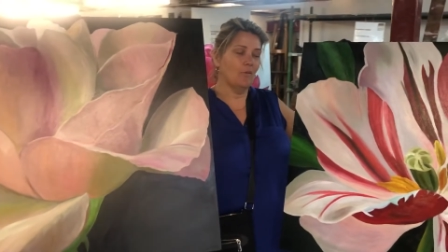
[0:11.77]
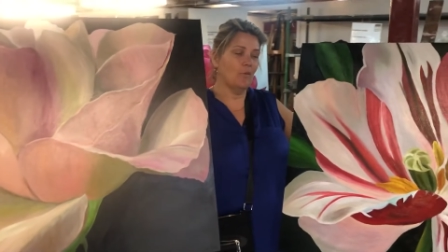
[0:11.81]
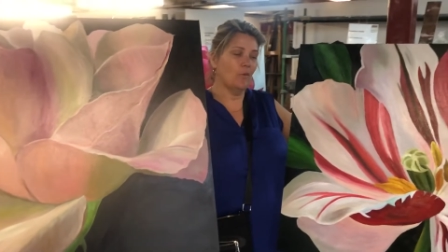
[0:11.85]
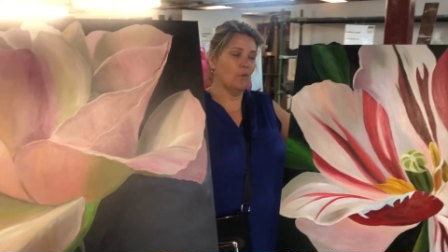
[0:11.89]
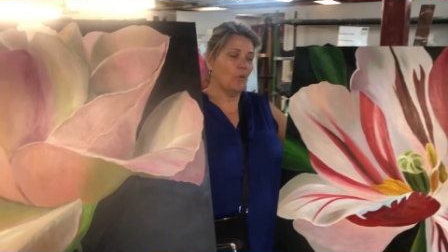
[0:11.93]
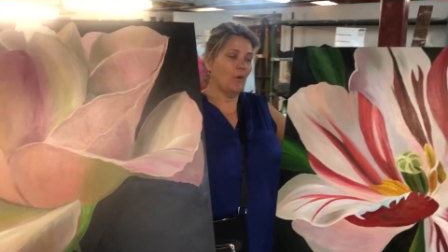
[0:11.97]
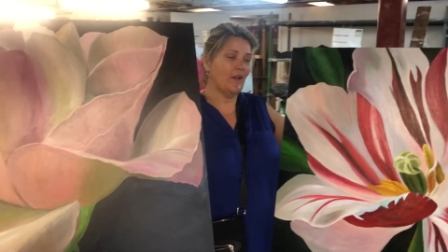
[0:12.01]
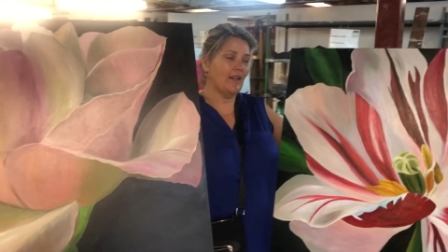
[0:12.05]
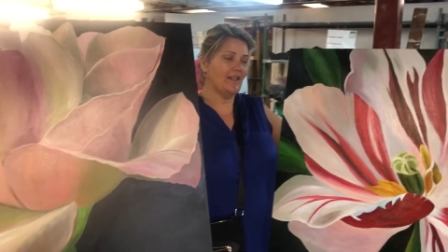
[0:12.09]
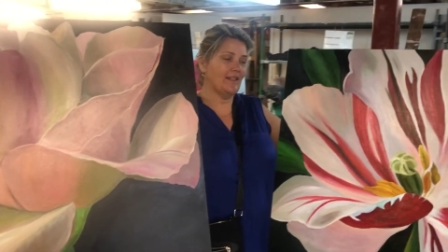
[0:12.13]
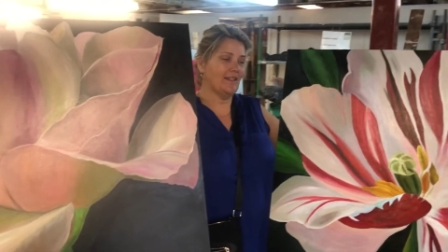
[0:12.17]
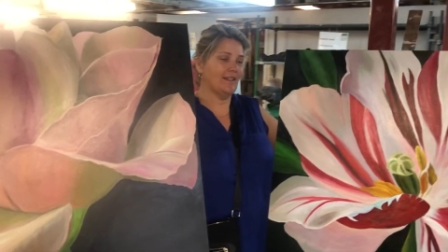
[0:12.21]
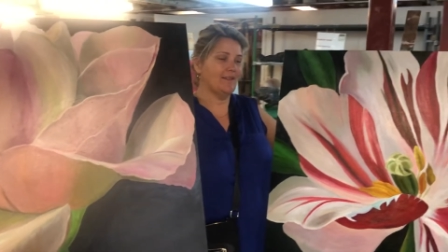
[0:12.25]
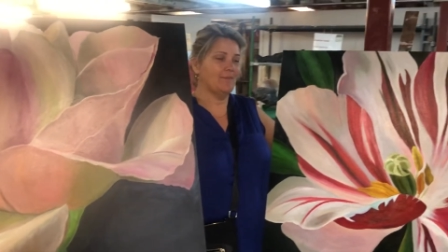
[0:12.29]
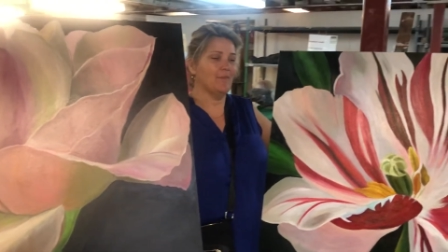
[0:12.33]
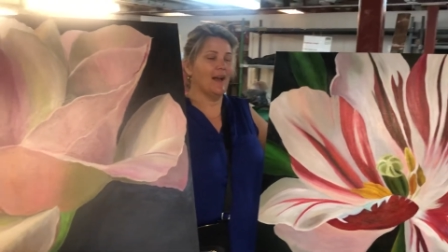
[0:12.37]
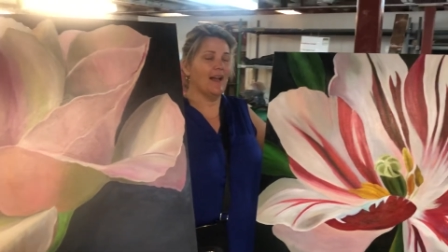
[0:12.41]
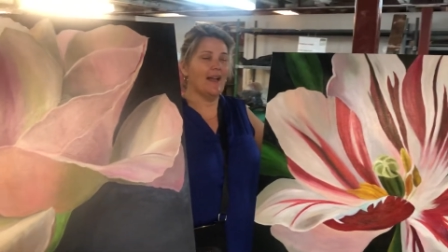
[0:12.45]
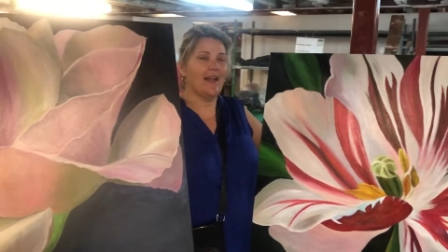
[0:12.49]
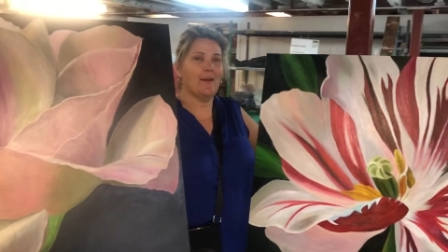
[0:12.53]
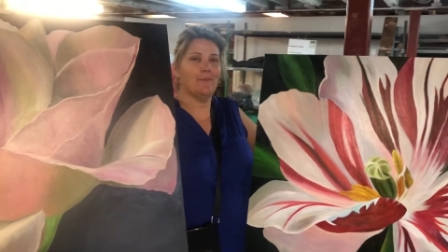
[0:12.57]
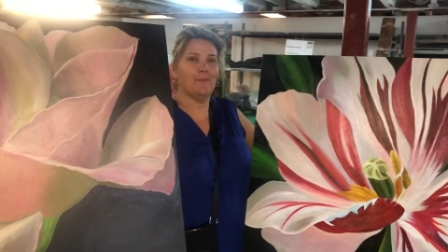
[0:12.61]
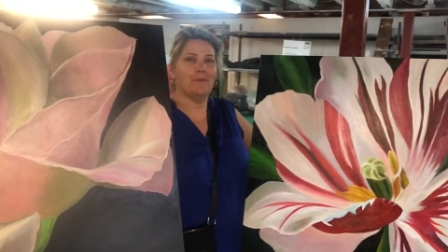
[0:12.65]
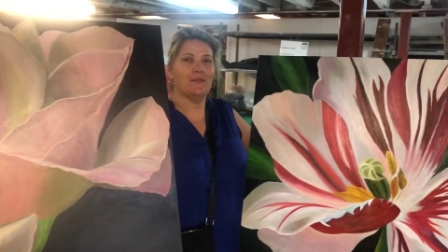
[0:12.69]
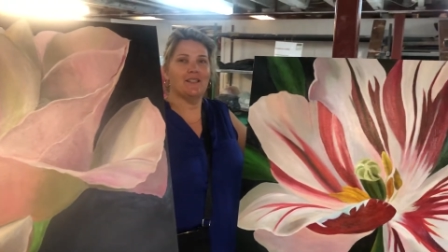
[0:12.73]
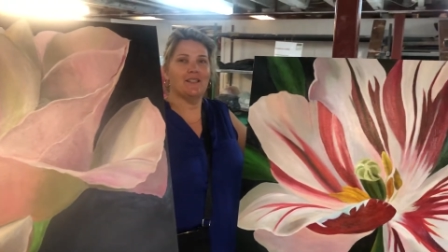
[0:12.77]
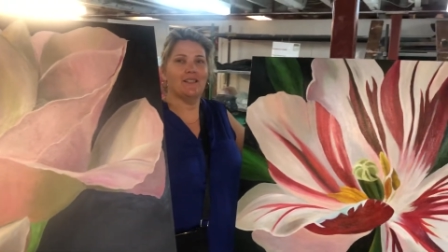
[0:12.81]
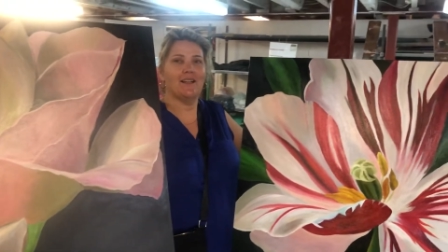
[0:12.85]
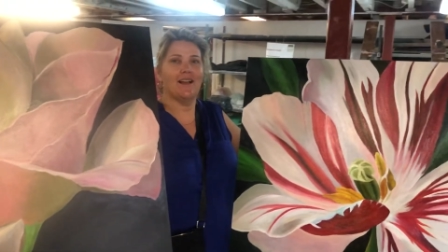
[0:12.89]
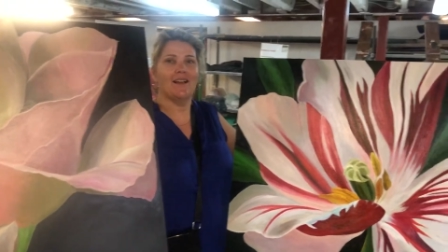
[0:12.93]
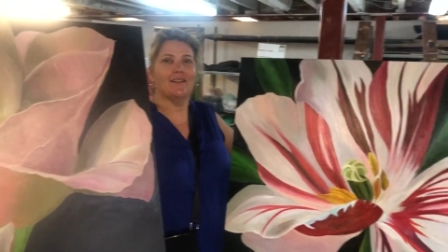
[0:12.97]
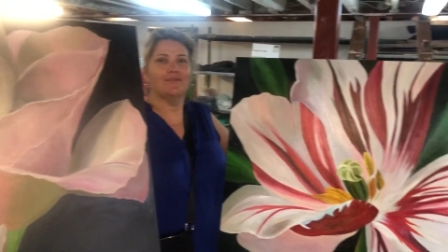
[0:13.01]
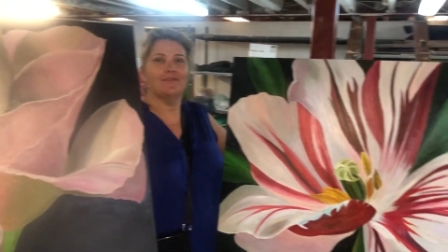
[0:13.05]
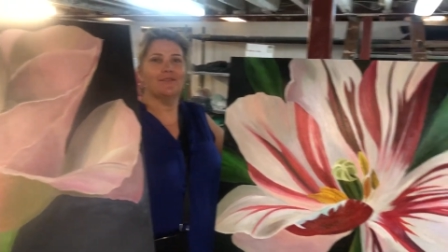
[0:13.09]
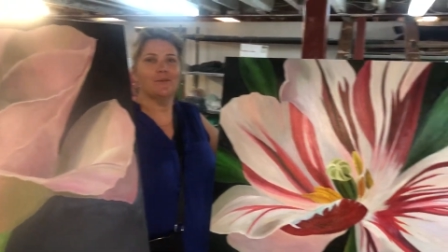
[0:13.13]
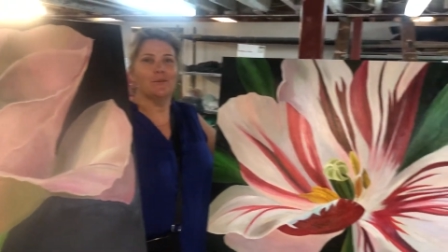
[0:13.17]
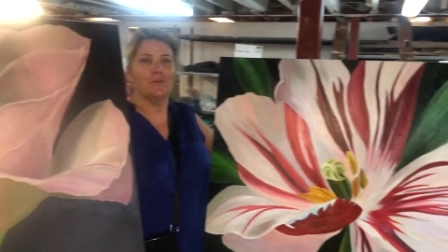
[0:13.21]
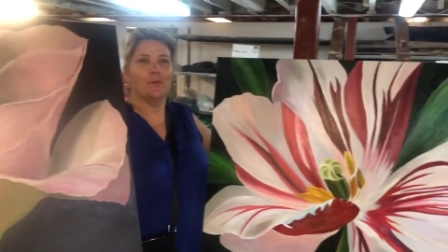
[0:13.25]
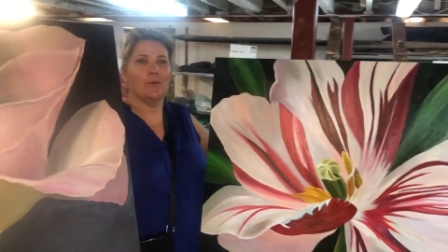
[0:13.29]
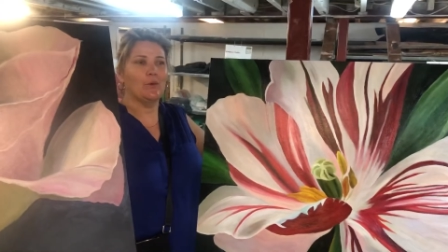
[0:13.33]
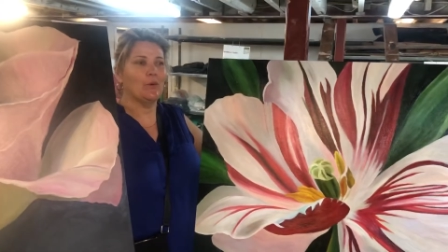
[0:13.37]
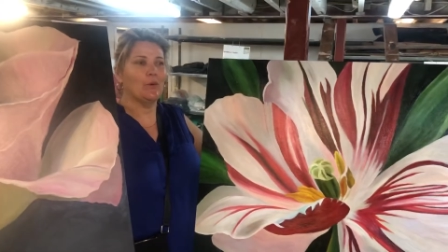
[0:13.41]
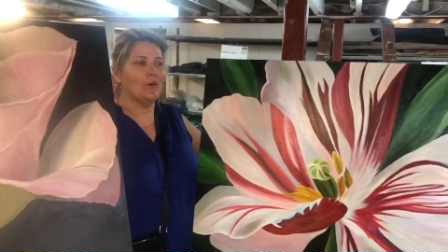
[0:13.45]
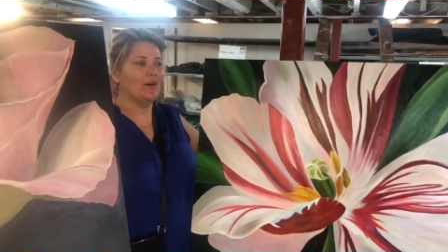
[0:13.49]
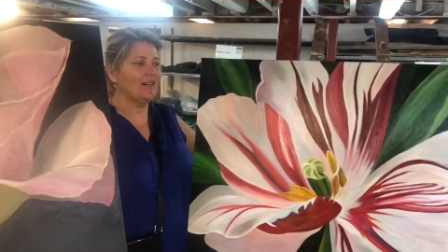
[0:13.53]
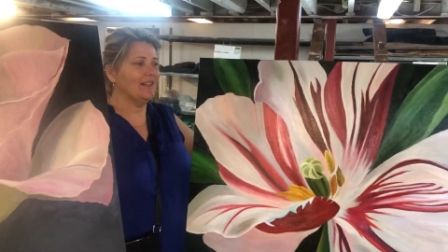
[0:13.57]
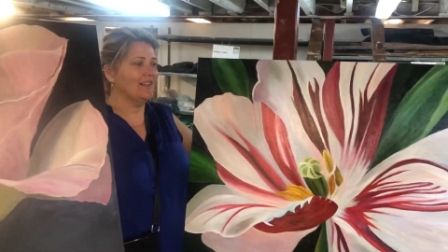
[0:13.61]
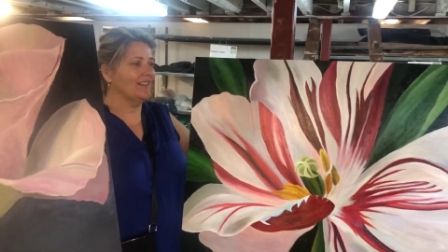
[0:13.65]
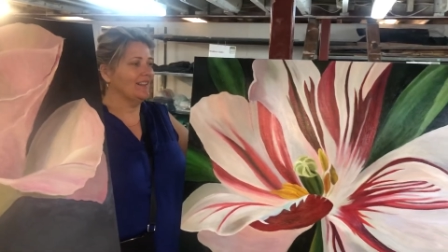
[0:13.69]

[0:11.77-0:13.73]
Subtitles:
whetted my appetite for more.